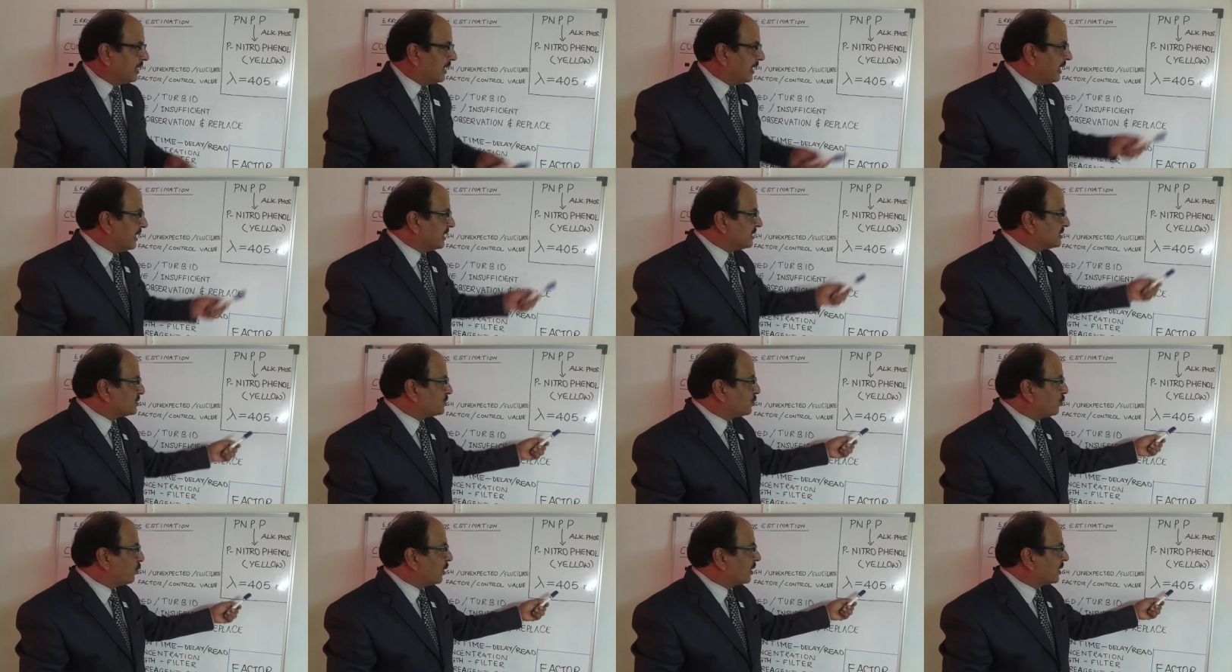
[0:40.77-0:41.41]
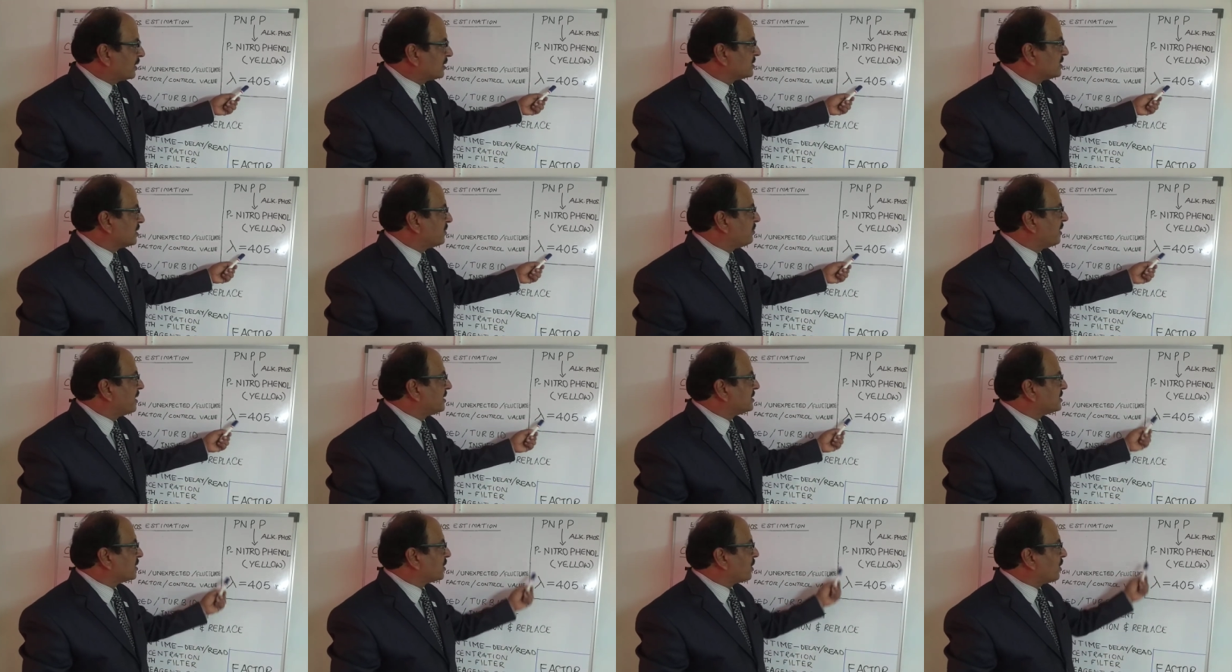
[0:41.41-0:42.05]
is what is the
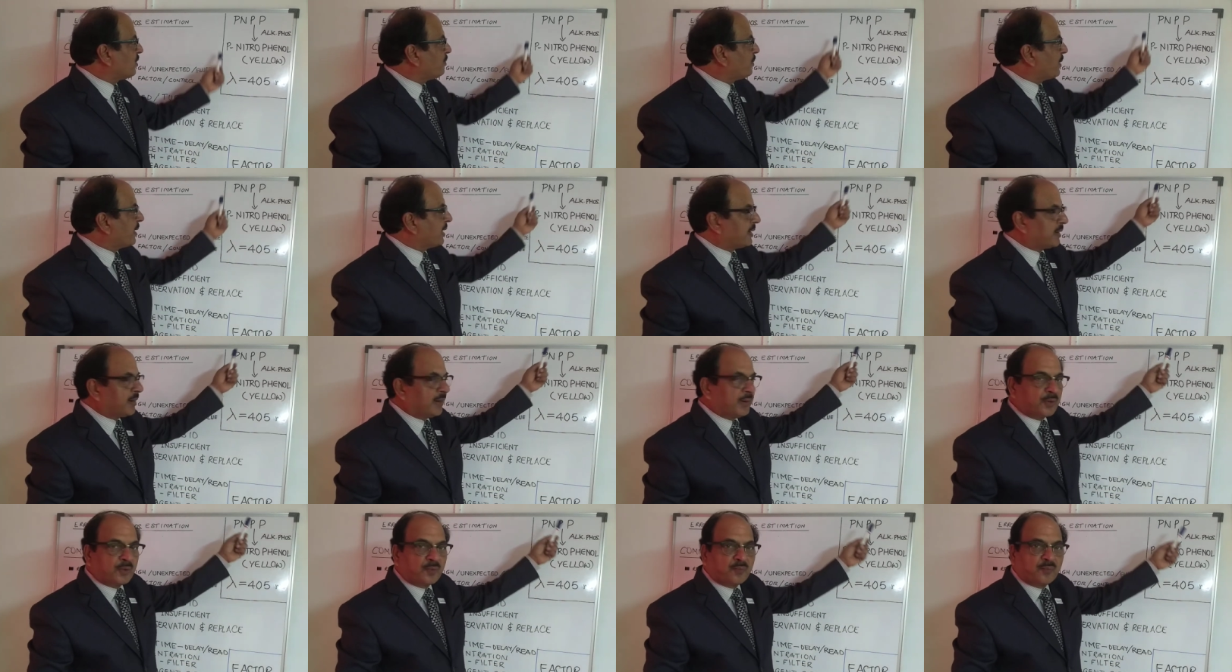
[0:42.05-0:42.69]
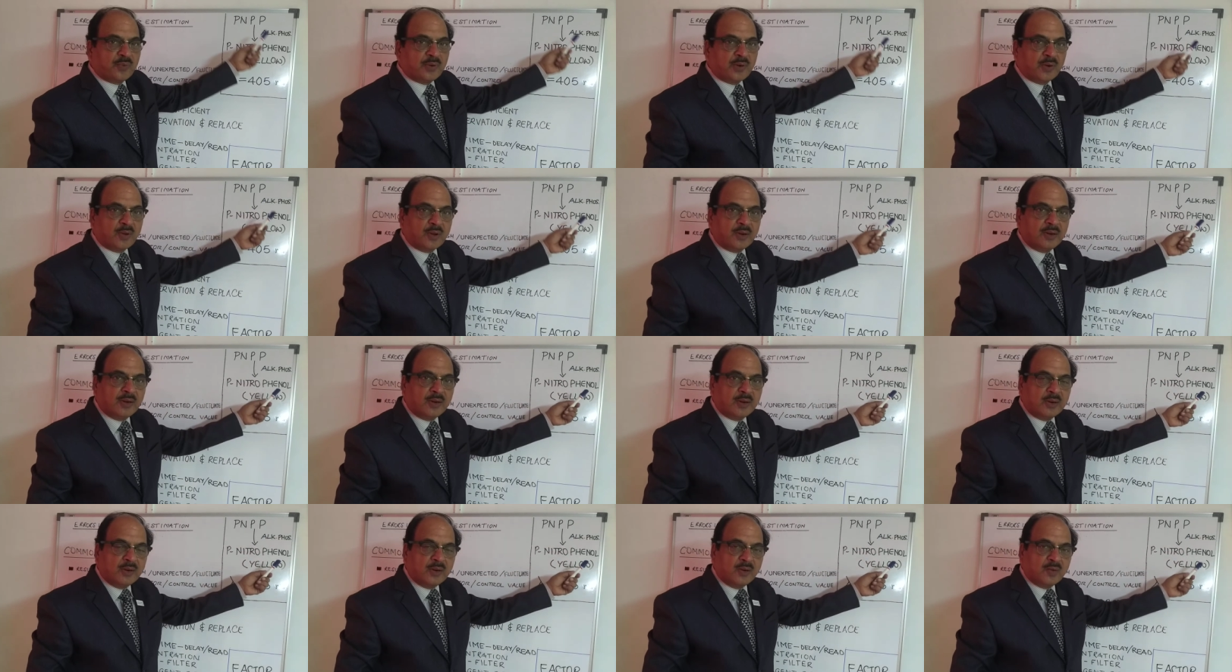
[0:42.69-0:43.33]
measure of paranitrophenol
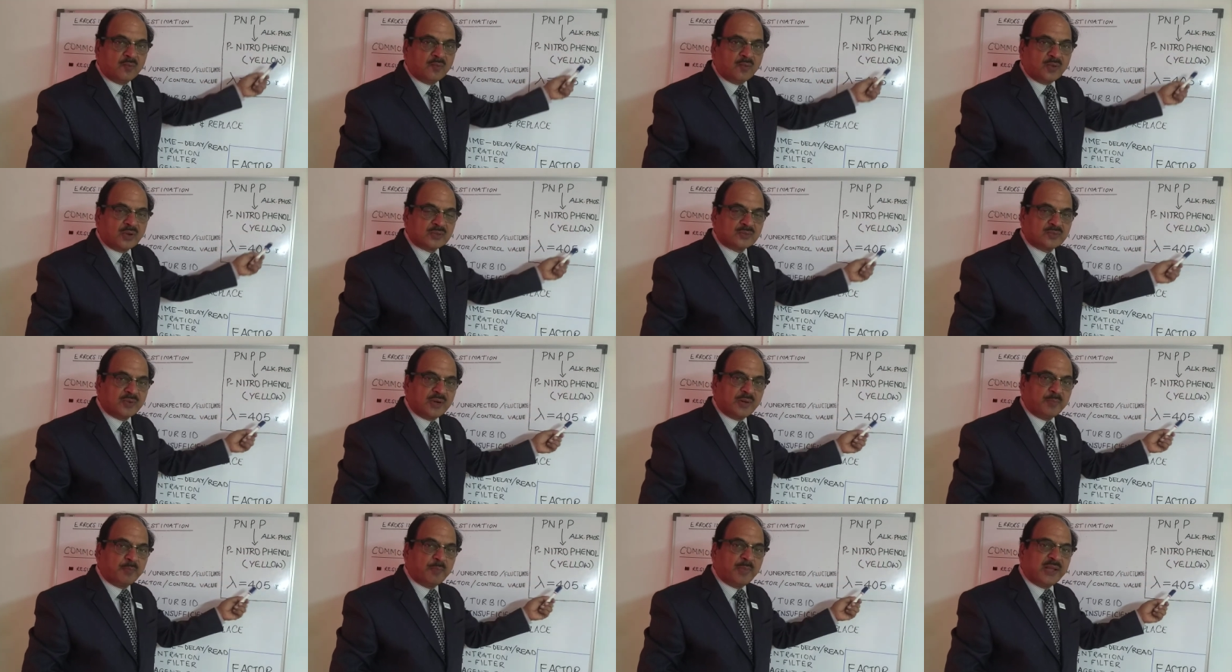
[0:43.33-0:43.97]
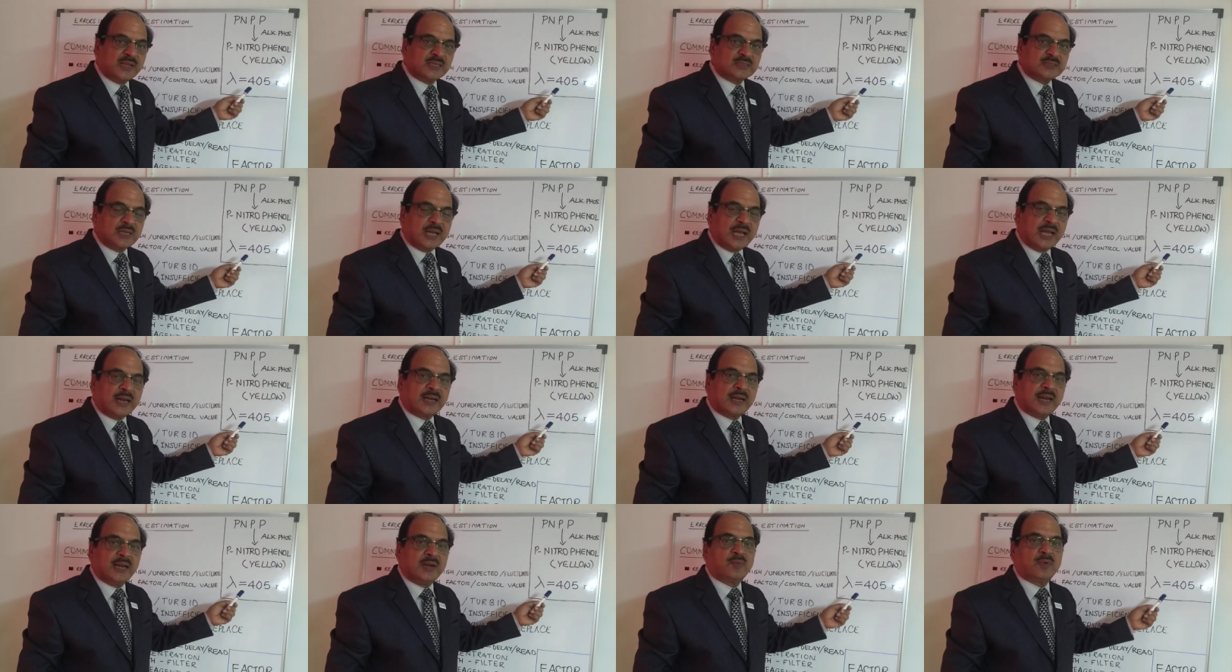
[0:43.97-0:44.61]
phosphate based
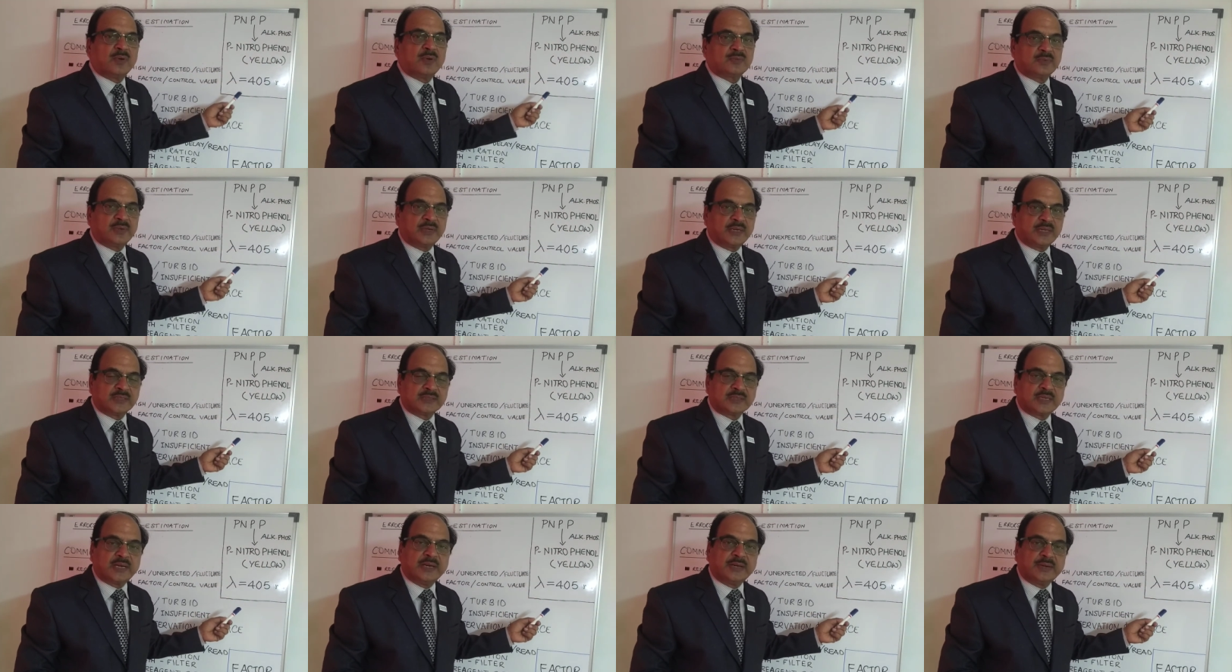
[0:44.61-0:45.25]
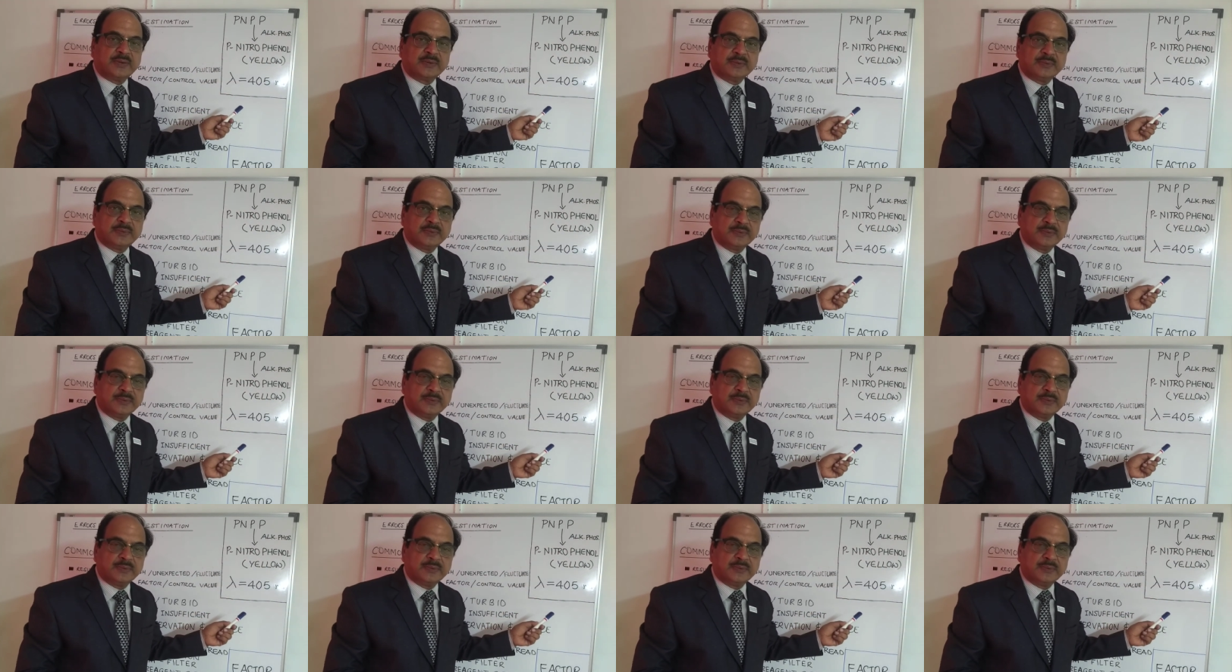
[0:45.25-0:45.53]
alkaline phosphatase kit.